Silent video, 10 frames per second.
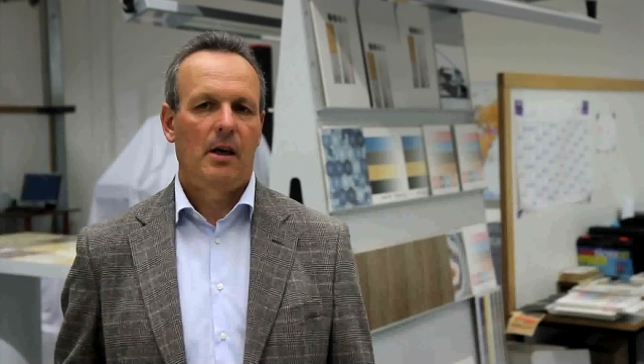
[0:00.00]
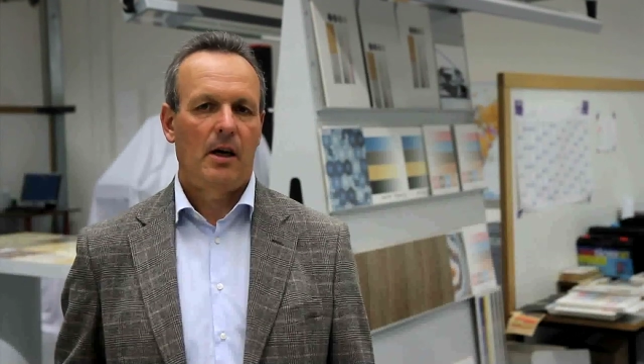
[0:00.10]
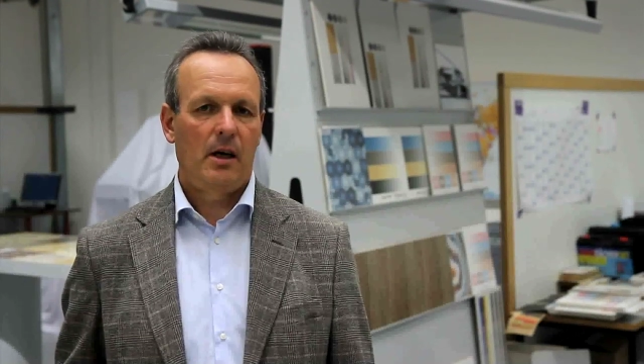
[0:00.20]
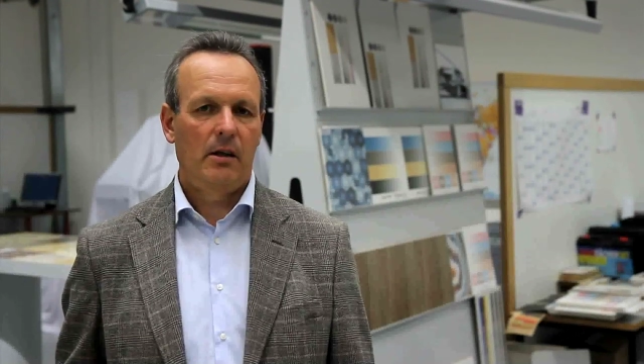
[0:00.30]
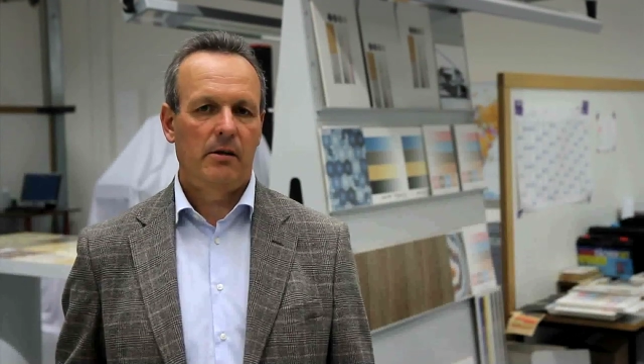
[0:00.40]

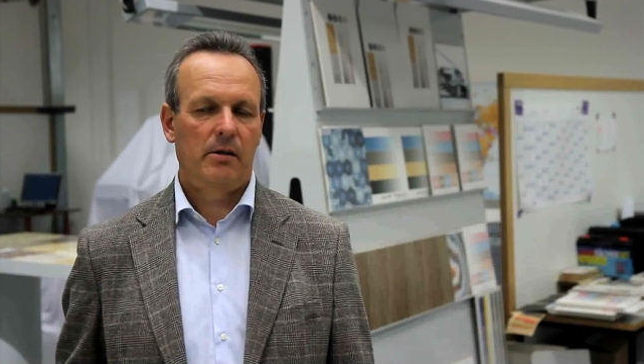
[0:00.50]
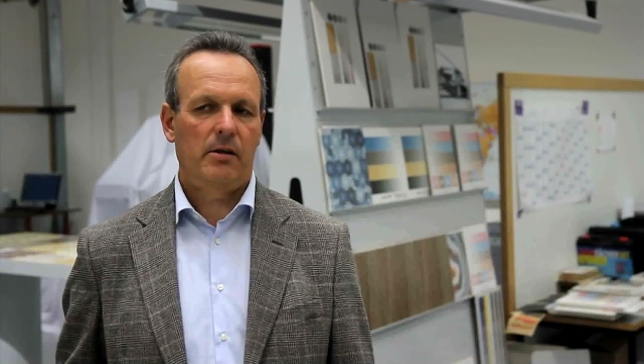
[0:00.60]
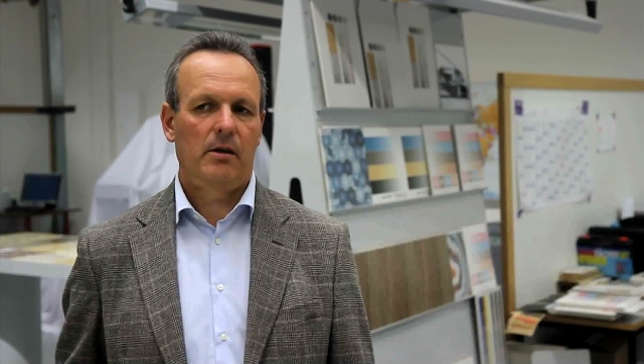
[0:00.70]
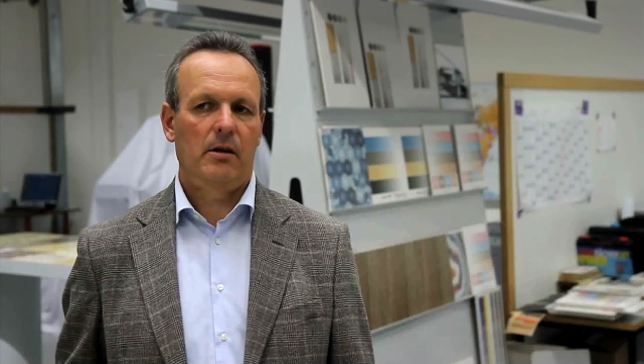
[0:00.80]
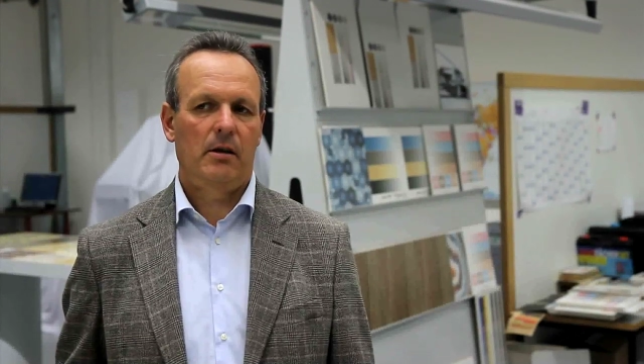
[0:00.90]
and
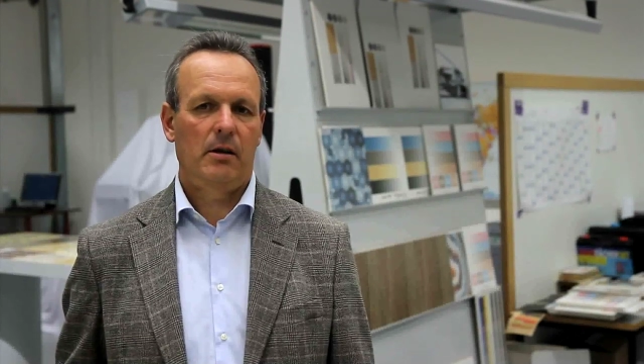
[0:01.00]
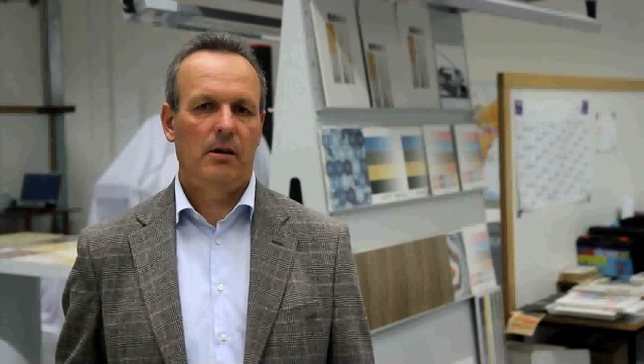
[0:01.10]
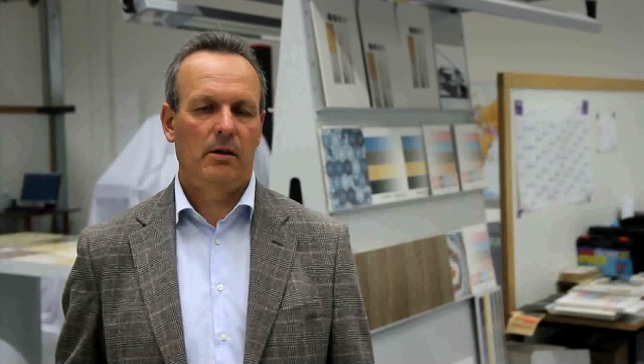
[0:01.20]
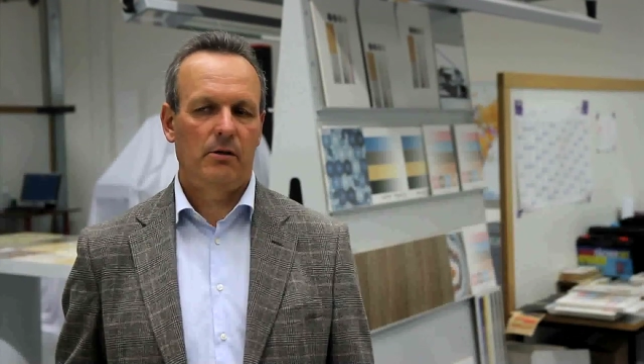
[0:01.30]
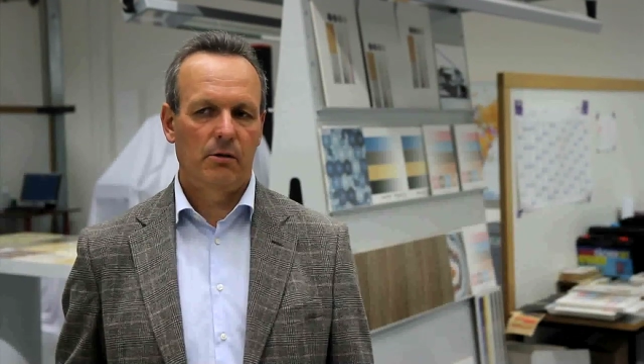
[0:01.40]

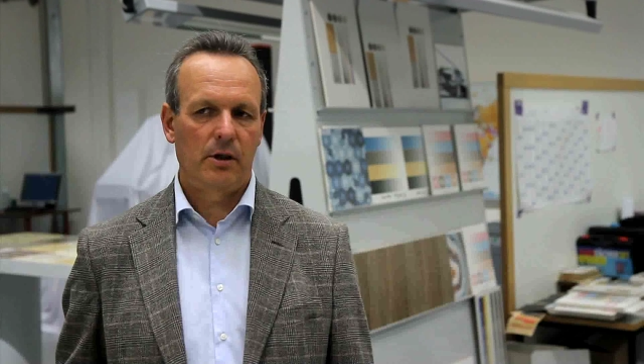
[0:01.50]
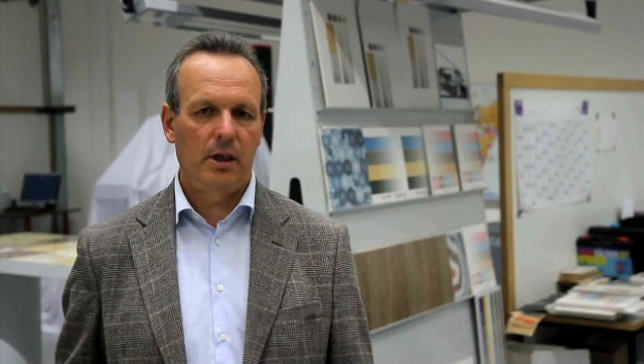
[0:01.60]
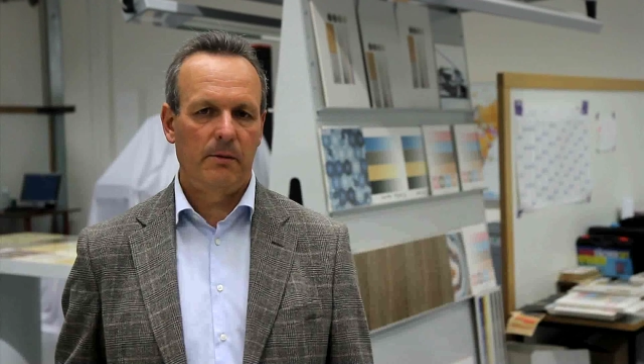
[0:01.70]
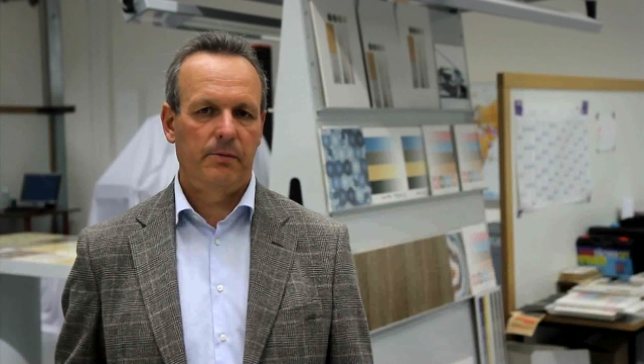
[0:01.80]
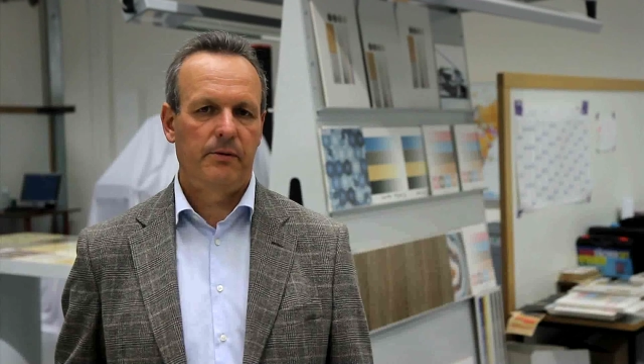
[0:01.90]
uh, to
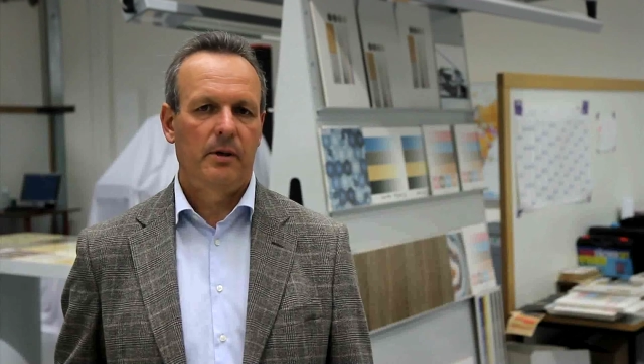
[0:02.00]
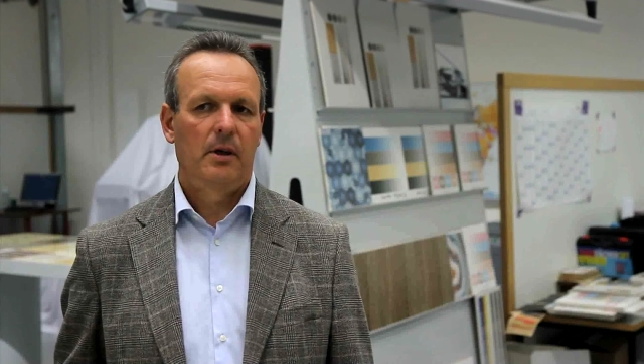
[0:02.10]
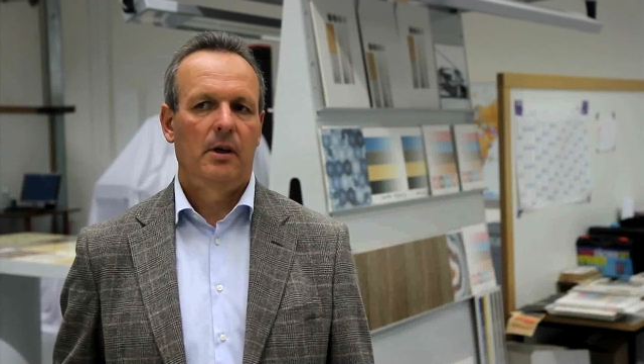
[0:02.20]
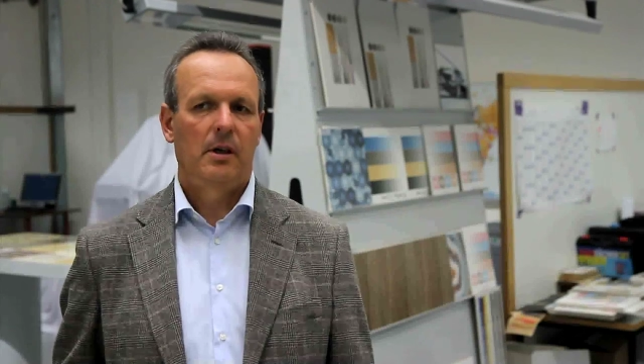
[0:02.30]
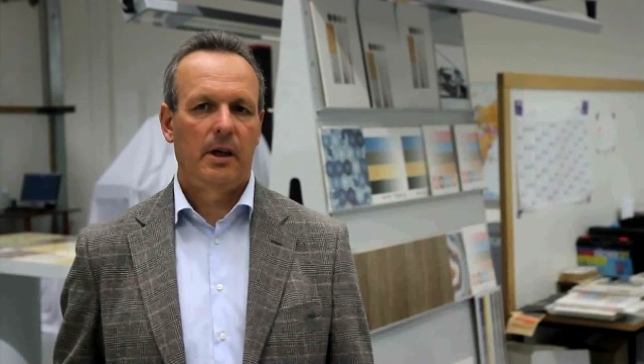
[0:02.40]
keep
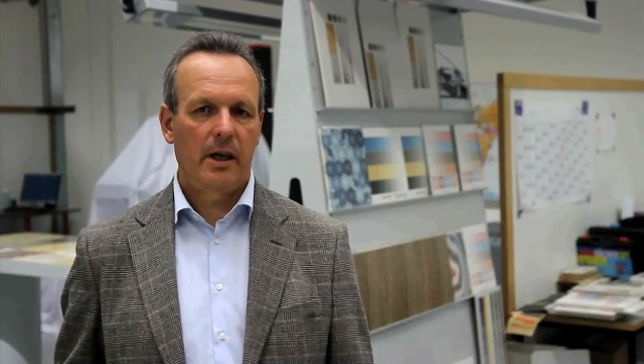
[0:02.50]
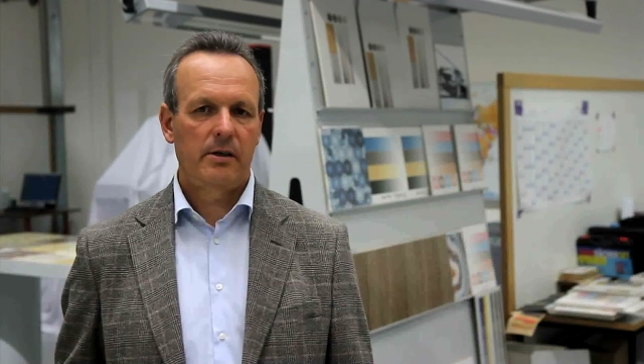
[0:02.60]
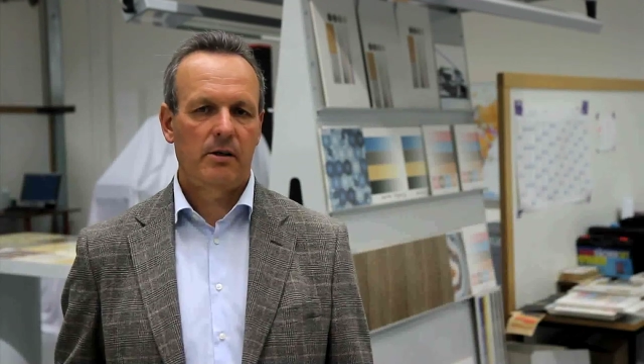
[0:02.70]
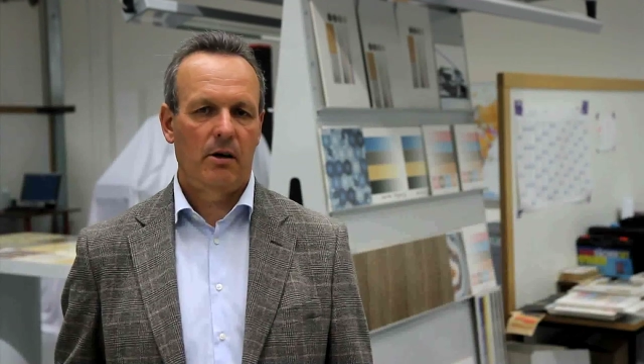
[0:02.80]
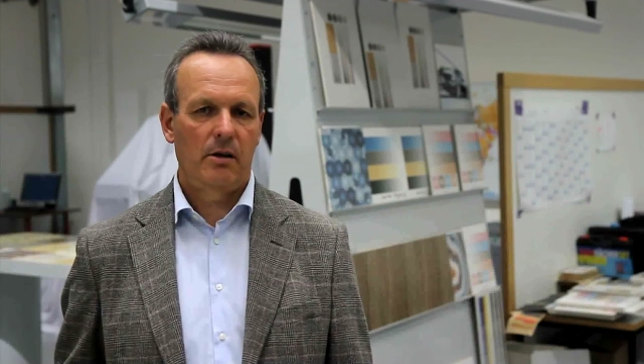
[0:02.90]
glaze
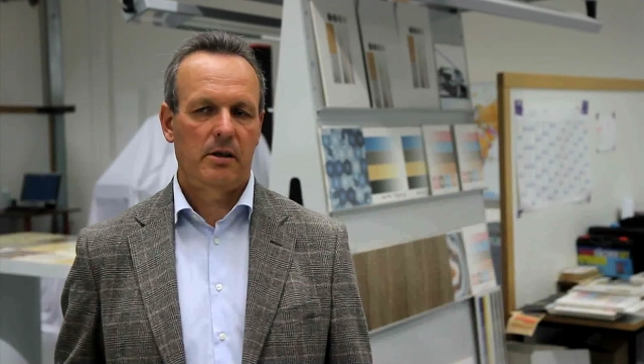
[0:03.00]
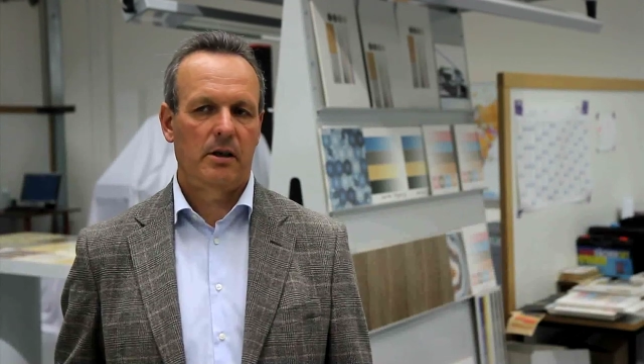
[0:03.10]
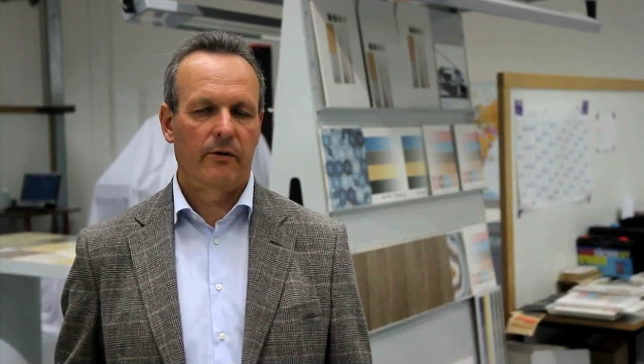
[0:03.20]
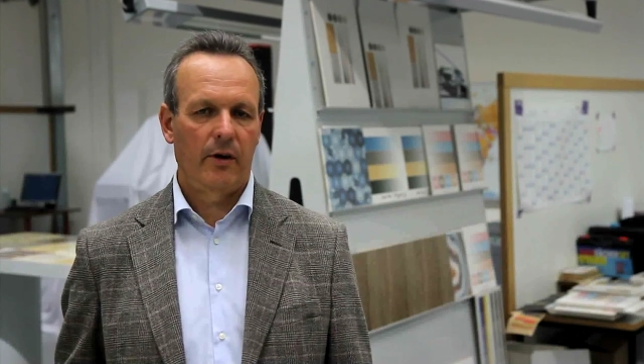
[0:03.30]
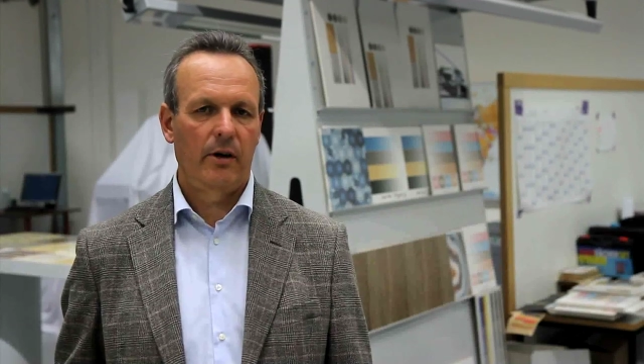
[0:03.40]
cost at
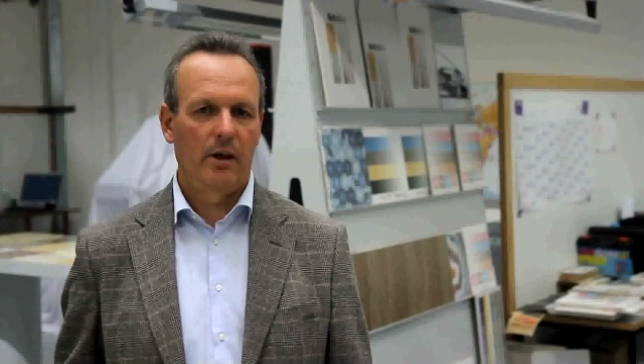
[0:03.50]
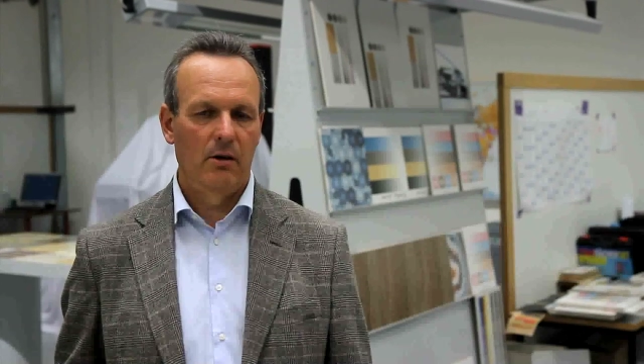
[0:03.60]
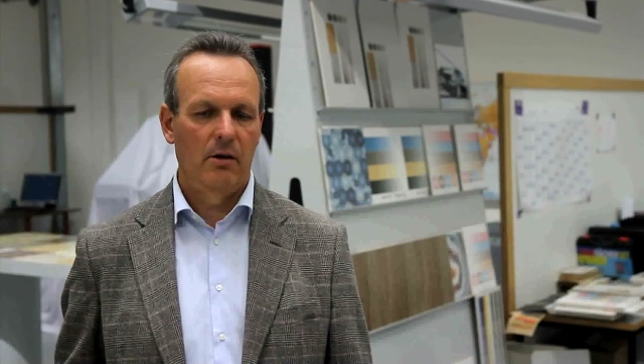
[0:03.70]
a very low